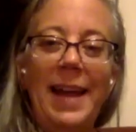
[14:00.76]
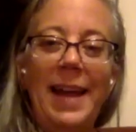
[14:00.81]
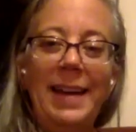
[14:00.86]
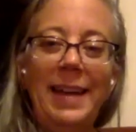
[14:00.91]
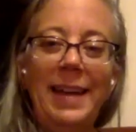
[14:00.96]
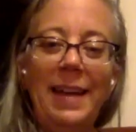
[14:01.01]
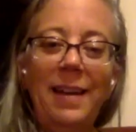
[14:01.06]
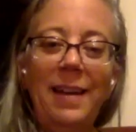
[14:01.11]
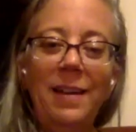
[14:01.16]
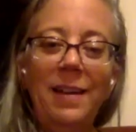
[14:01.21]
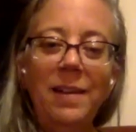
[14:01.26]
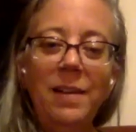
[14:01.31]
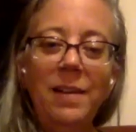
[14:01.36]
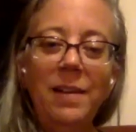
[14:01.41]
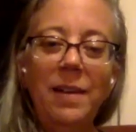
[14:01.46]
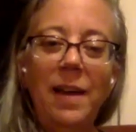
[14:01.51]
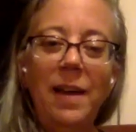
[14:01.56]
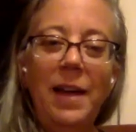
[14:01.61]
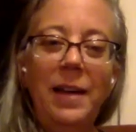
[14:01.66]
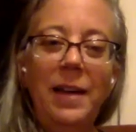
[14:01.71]
any
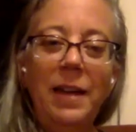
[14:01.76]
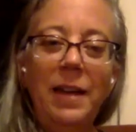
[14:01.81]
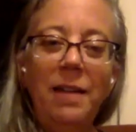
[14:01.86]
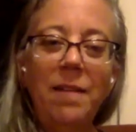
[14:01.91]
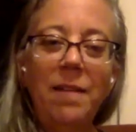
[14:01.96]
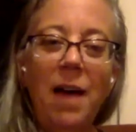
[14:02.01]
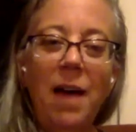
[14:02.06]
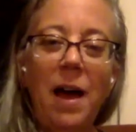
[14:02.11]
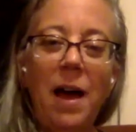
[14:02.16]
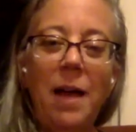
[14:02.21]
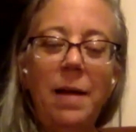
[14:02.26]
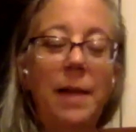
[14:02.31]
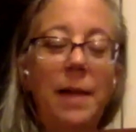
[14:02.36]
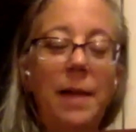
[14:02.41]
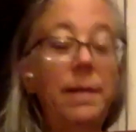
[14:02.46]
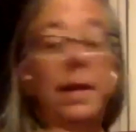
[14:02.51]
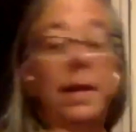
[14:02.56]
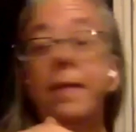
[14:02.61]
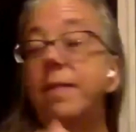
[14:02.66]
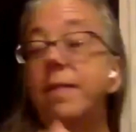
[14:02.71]
time,
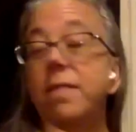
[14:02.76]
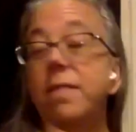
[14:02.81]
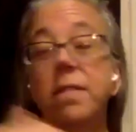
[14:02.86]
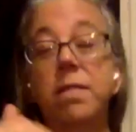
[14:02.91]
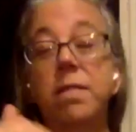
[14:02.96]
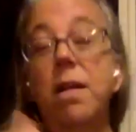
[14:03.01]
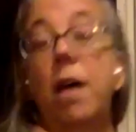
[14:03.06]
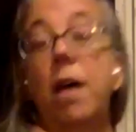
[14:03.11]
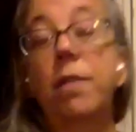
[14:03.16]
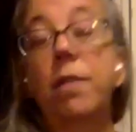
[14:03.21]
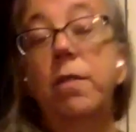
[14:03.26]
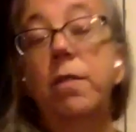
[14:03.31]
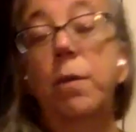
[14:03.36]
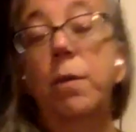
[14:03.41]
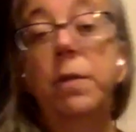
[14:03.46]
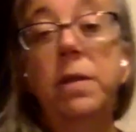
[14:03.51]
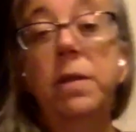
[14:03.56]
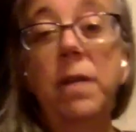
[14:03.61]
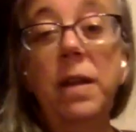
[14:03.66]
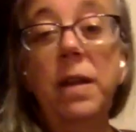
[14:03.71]
and this is also
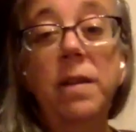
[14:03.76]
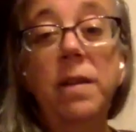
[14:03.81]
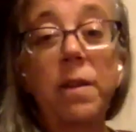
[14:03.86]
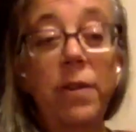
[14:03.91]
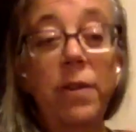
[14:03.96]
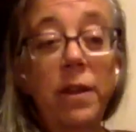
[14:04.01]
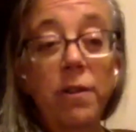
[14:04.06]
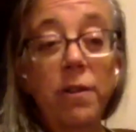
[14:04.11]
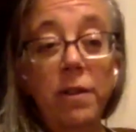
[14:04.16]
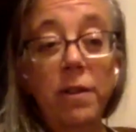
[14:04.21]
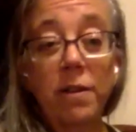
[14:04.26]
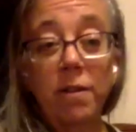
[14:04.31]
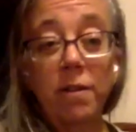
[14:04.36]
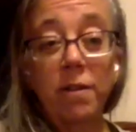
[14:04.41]
in the theater,